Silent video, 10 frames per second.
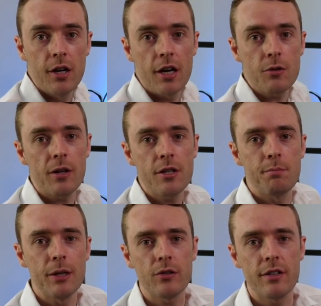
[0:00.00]
as well as
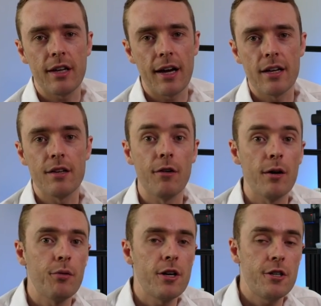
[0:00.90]
built-in
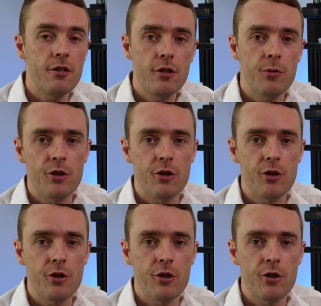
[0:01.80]
anti-vibration to